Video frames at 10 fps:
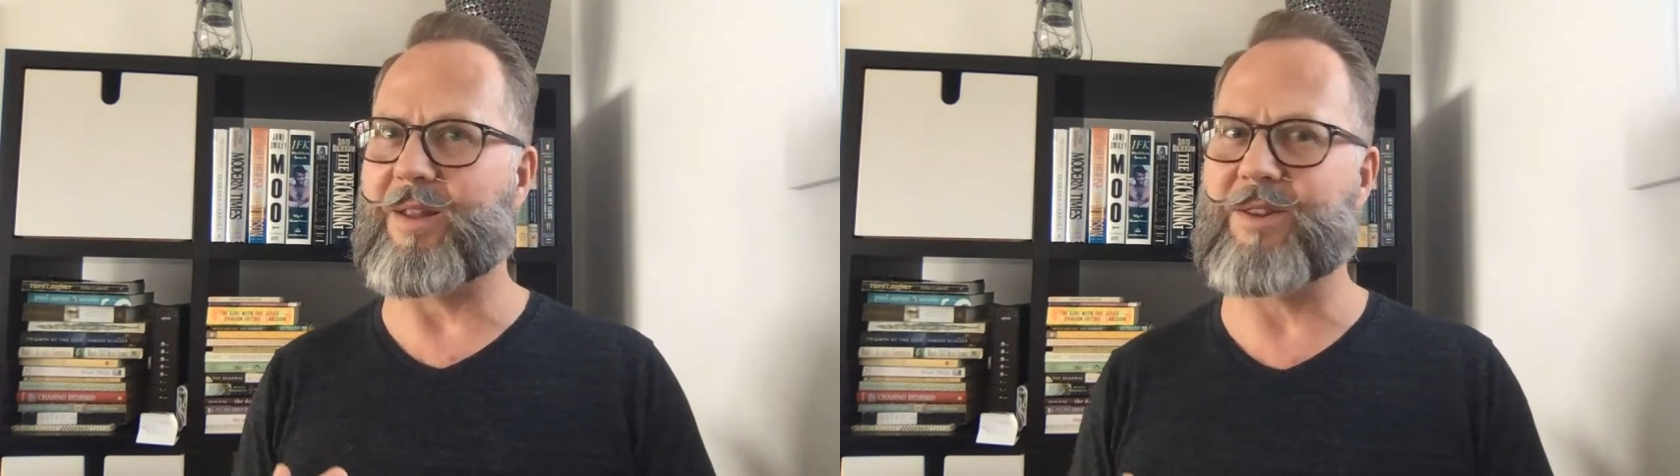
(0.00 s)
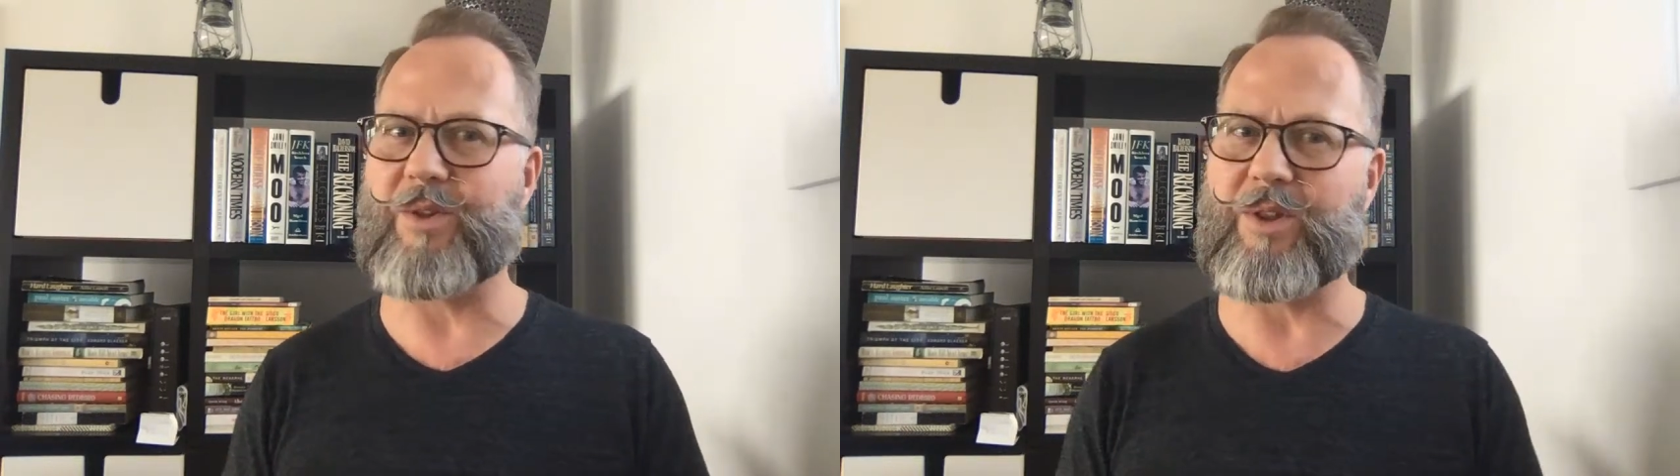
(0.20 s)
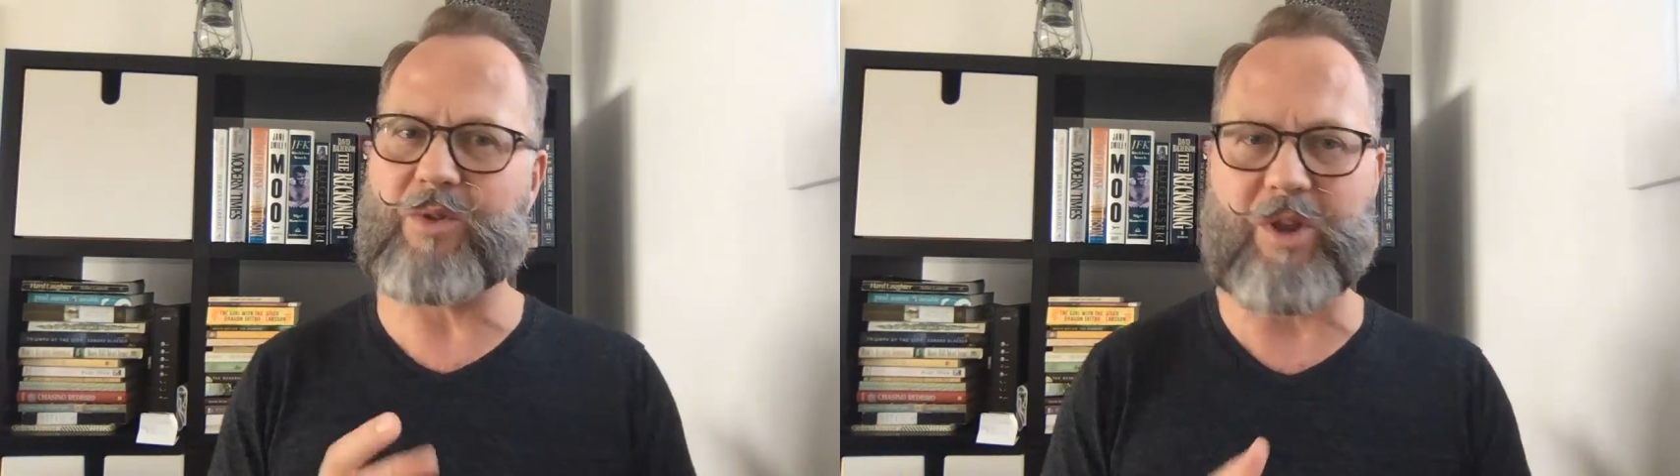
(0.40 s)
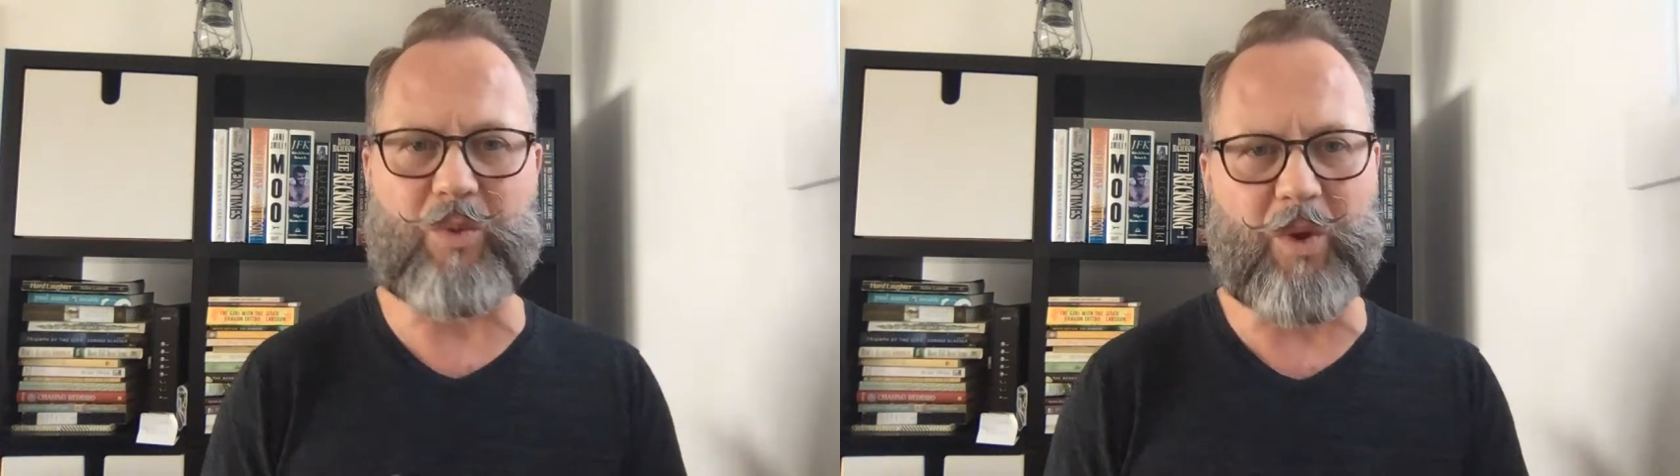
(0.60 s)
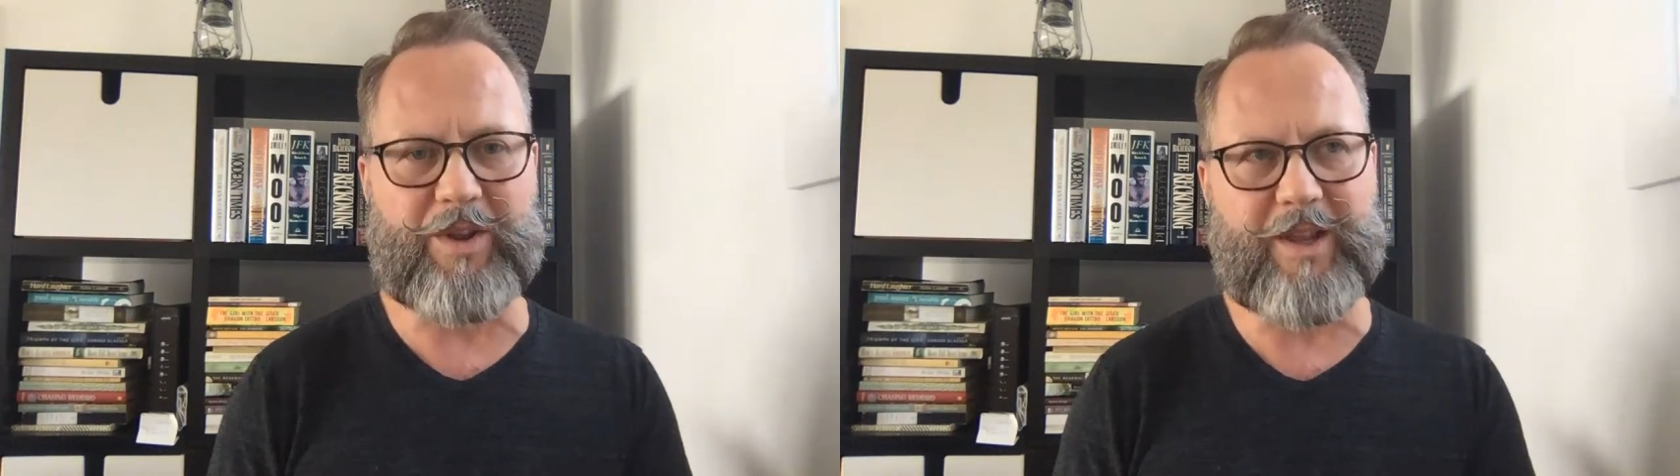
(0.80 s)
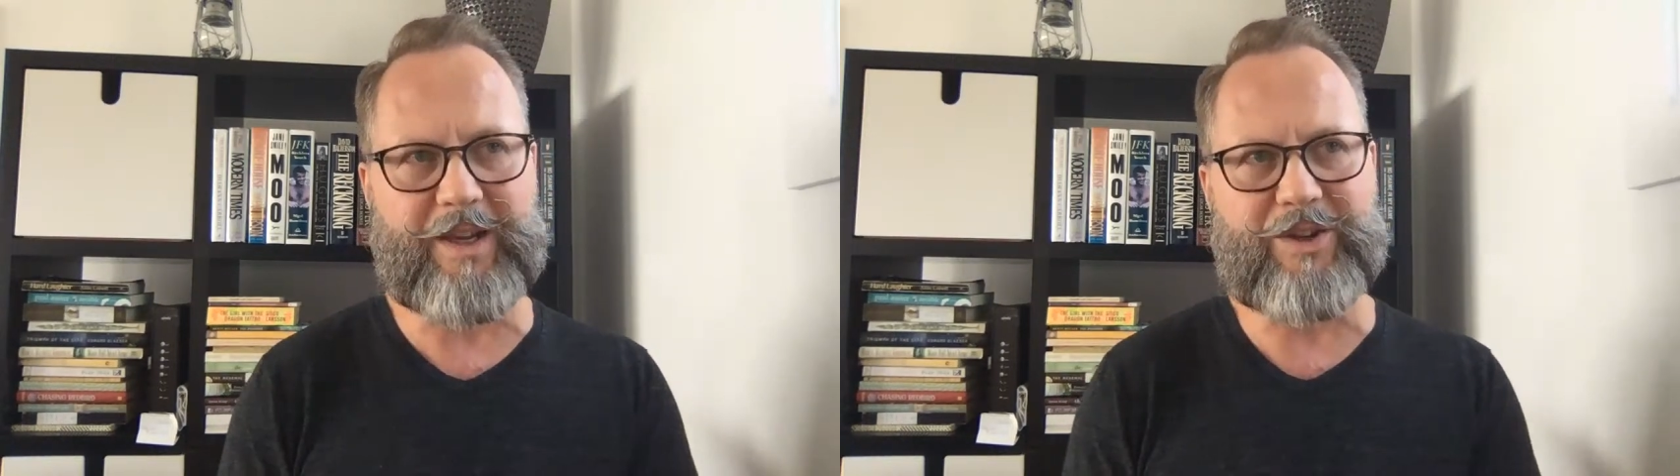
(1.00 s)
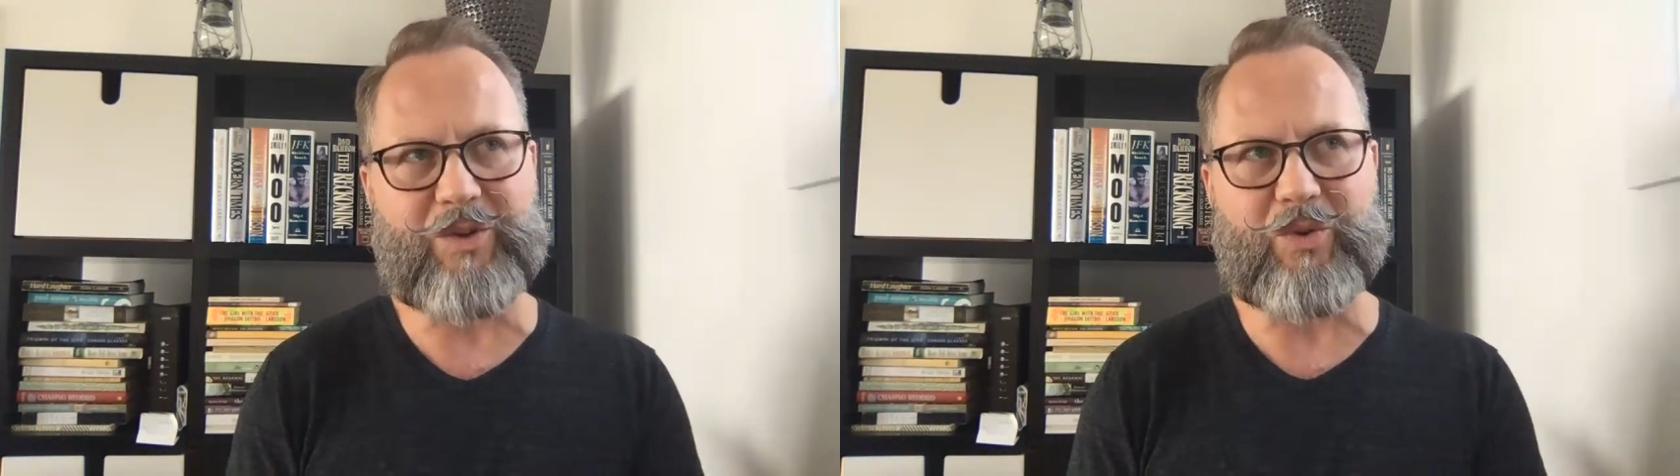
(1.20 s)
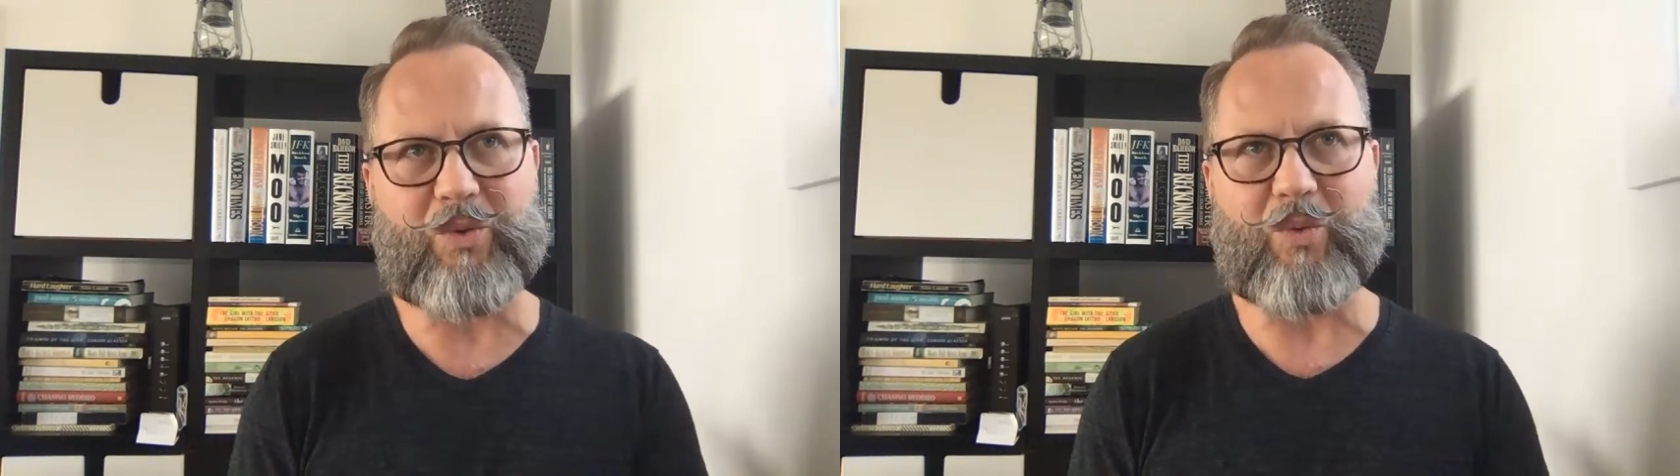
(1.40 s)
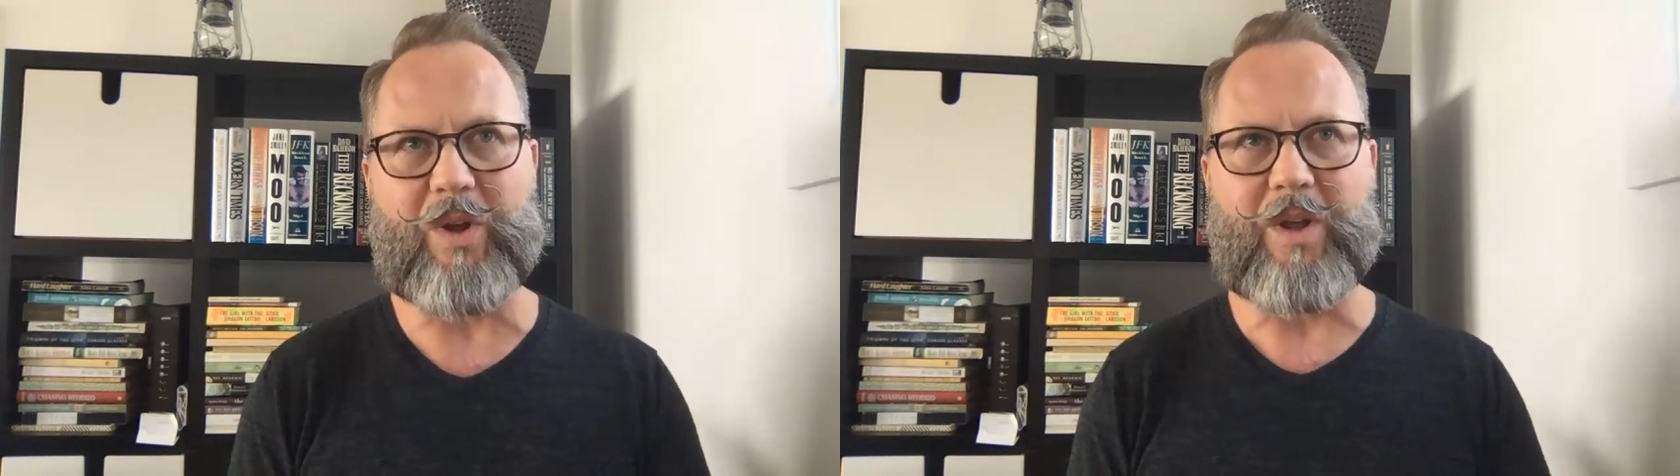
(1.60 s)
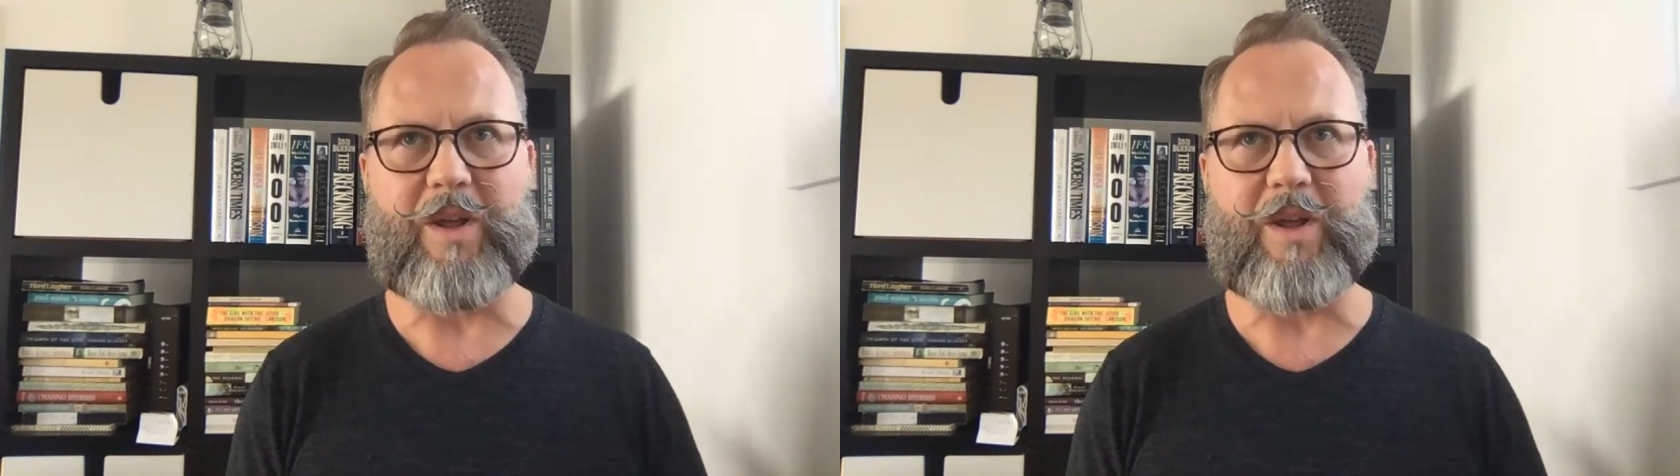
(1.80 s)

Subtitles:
So it's one thing to